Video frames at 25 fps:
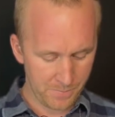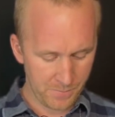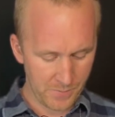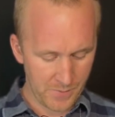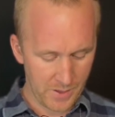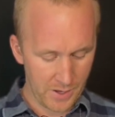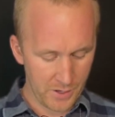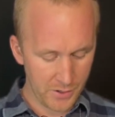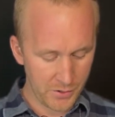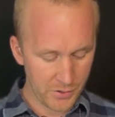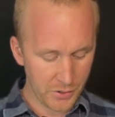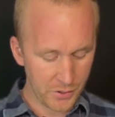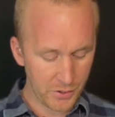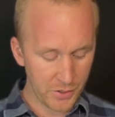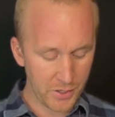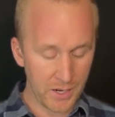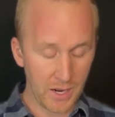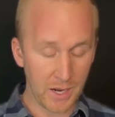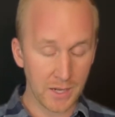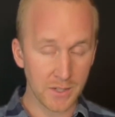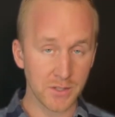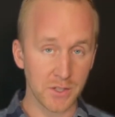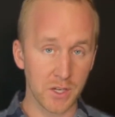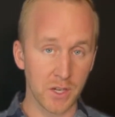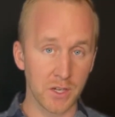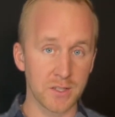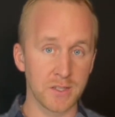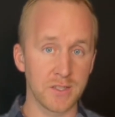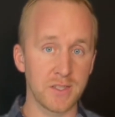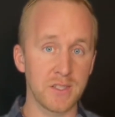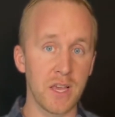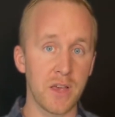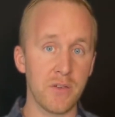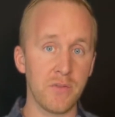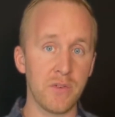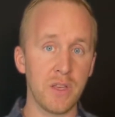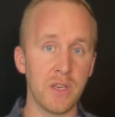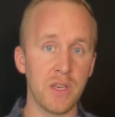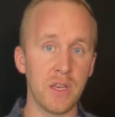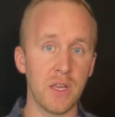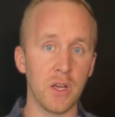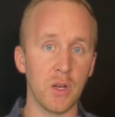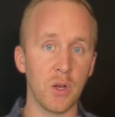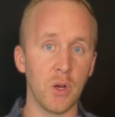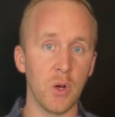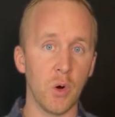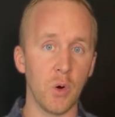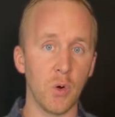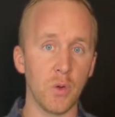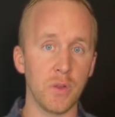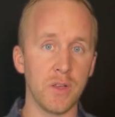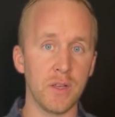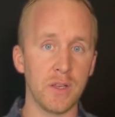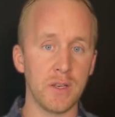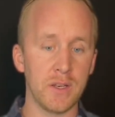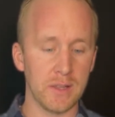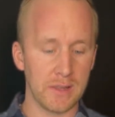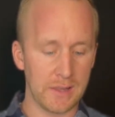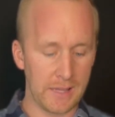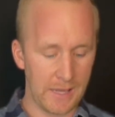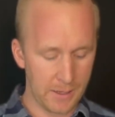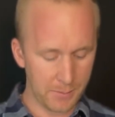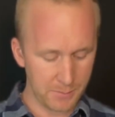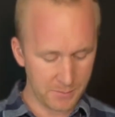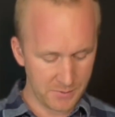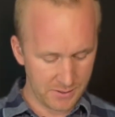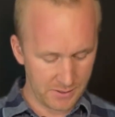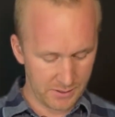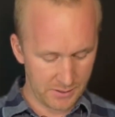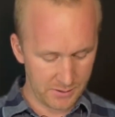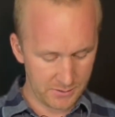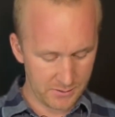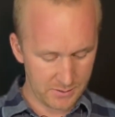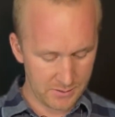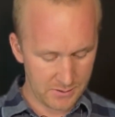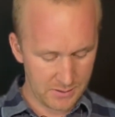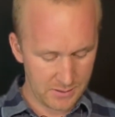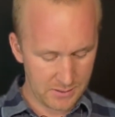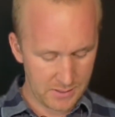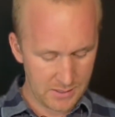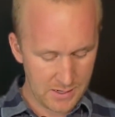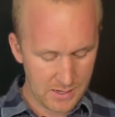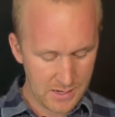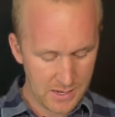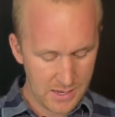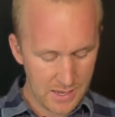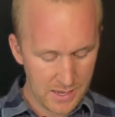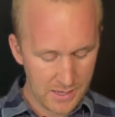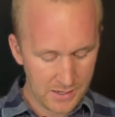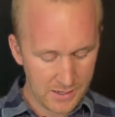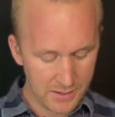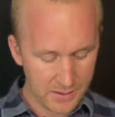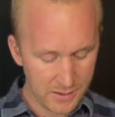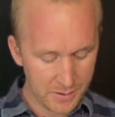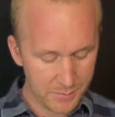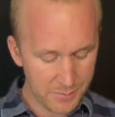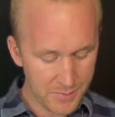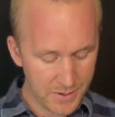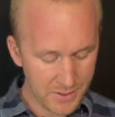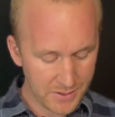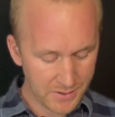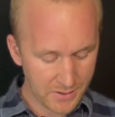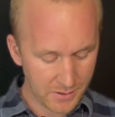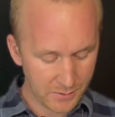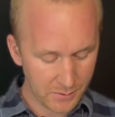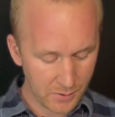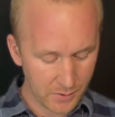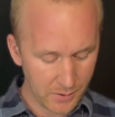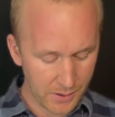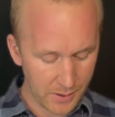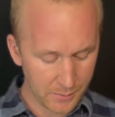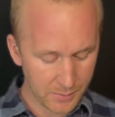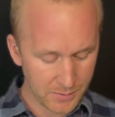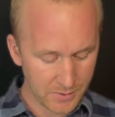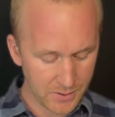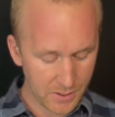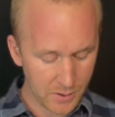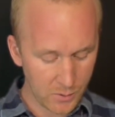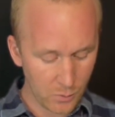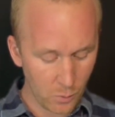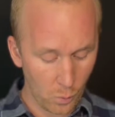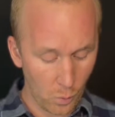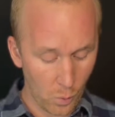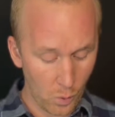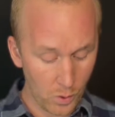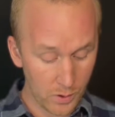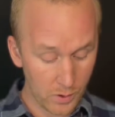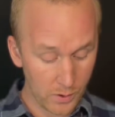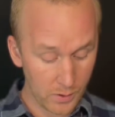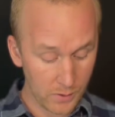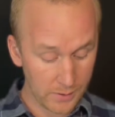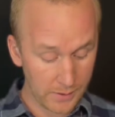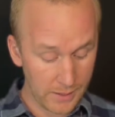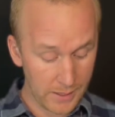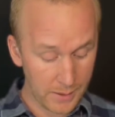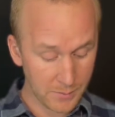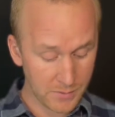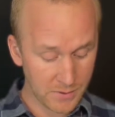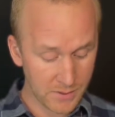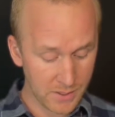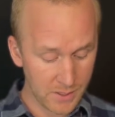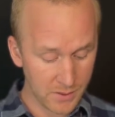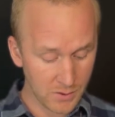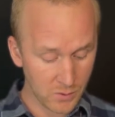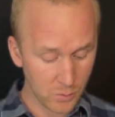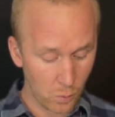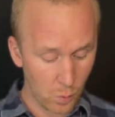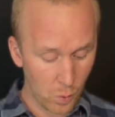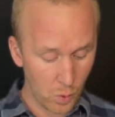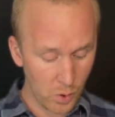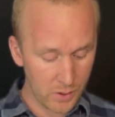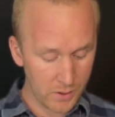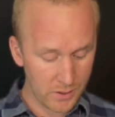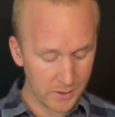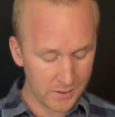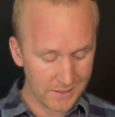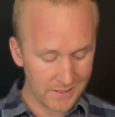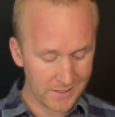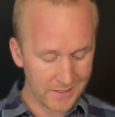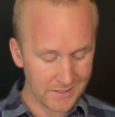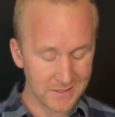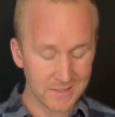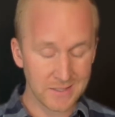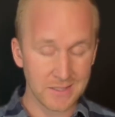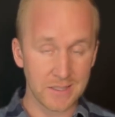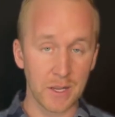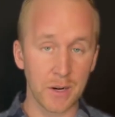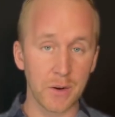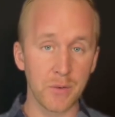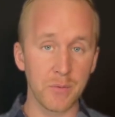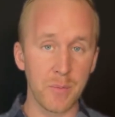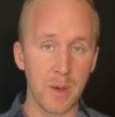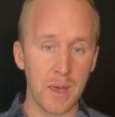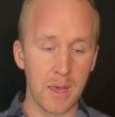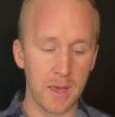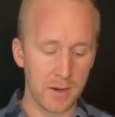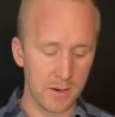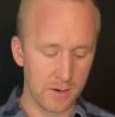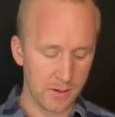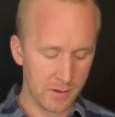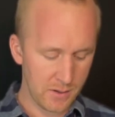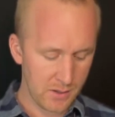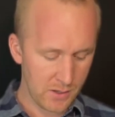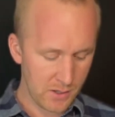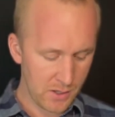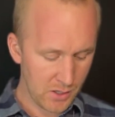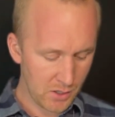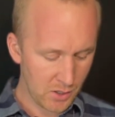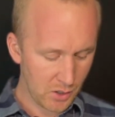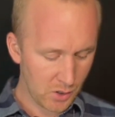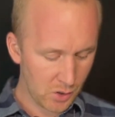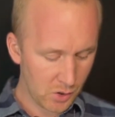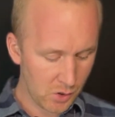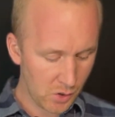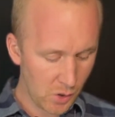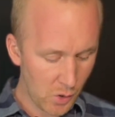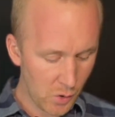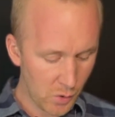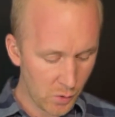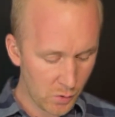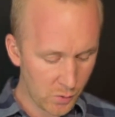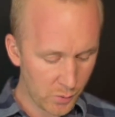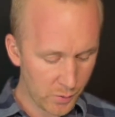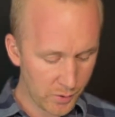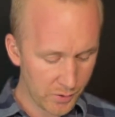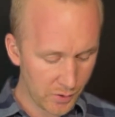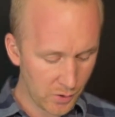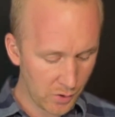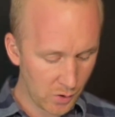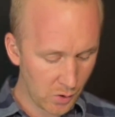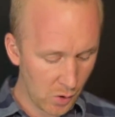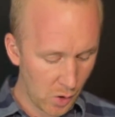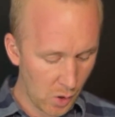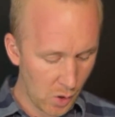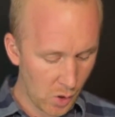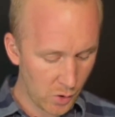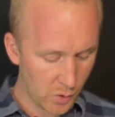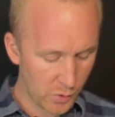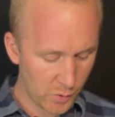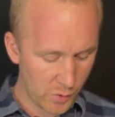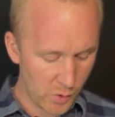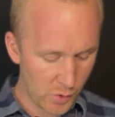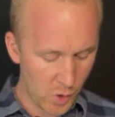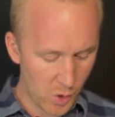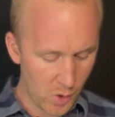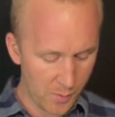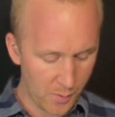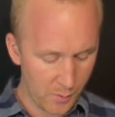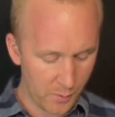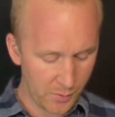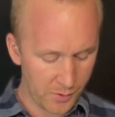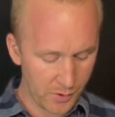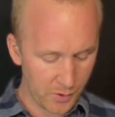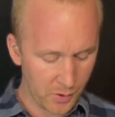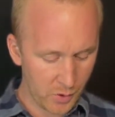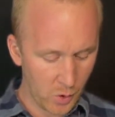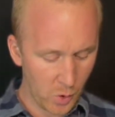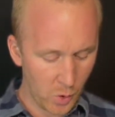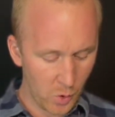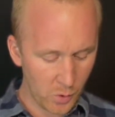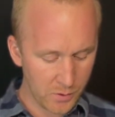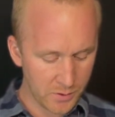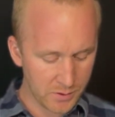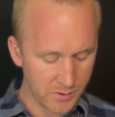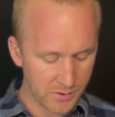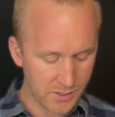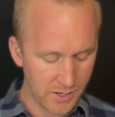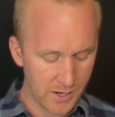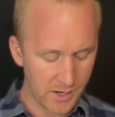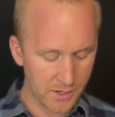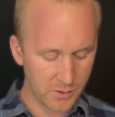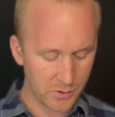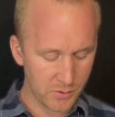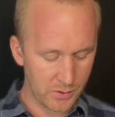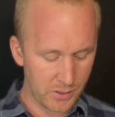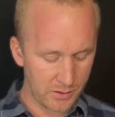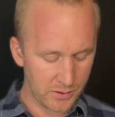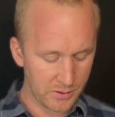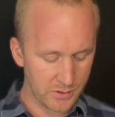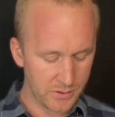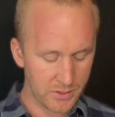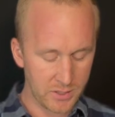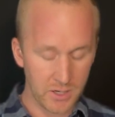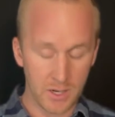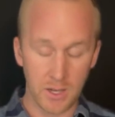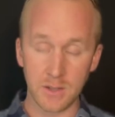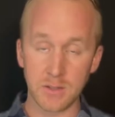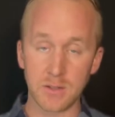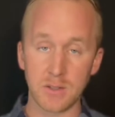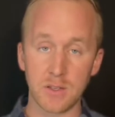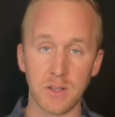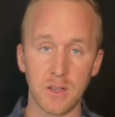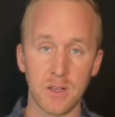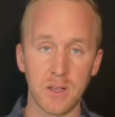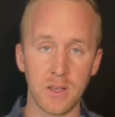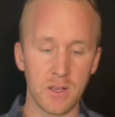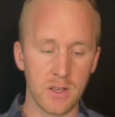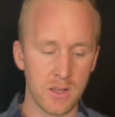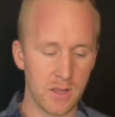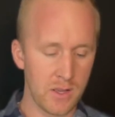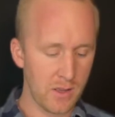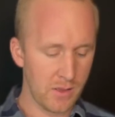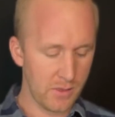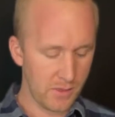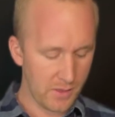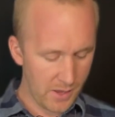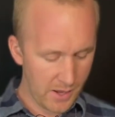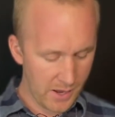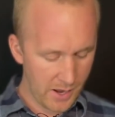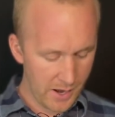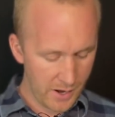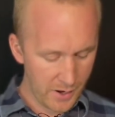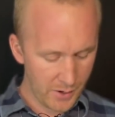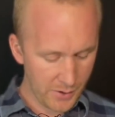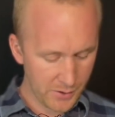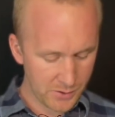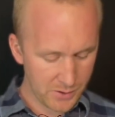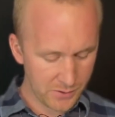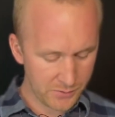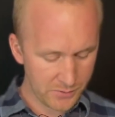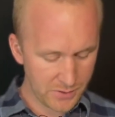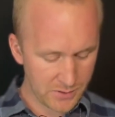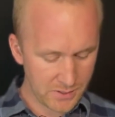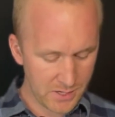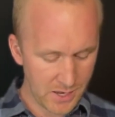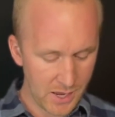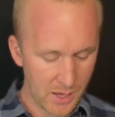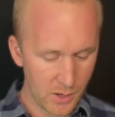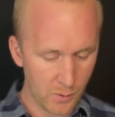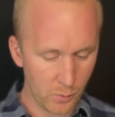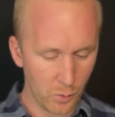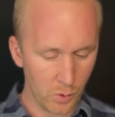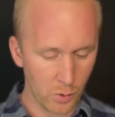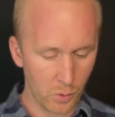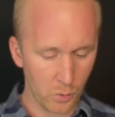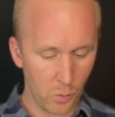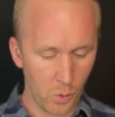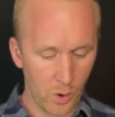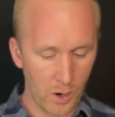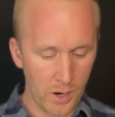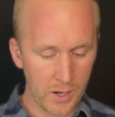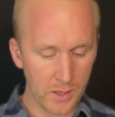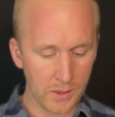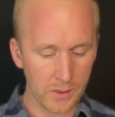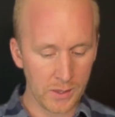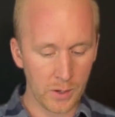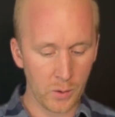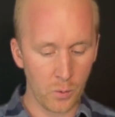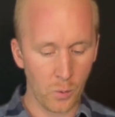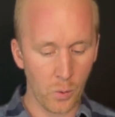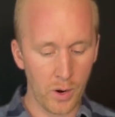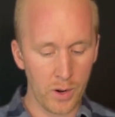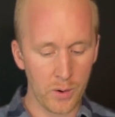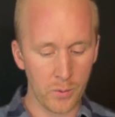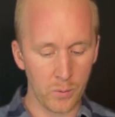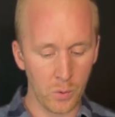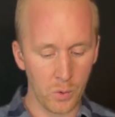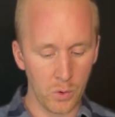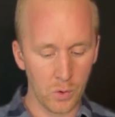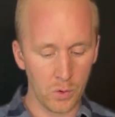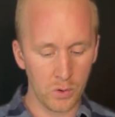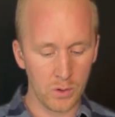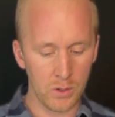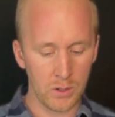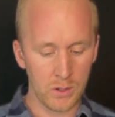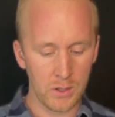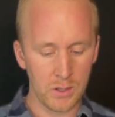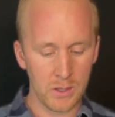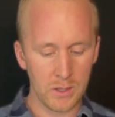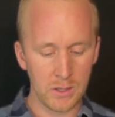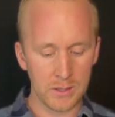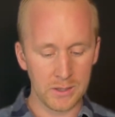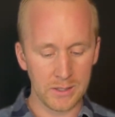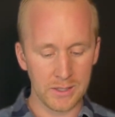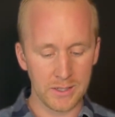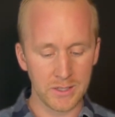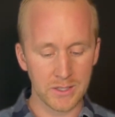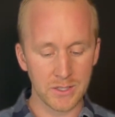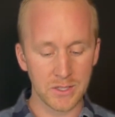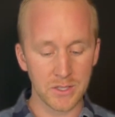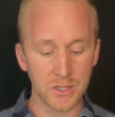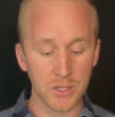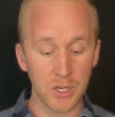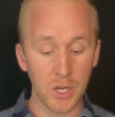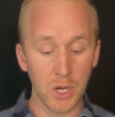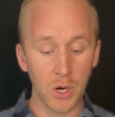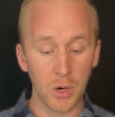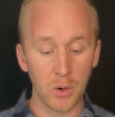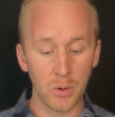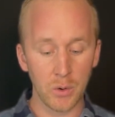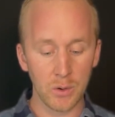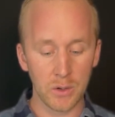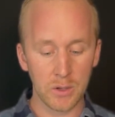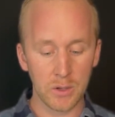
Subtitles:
And turning, I saw 7 golden lampstands. And in the midst of the lampstands, one like a son of man, clothed with a long robe and with a golden sash around his chest. The hairs of his head were white like white wool, like snow.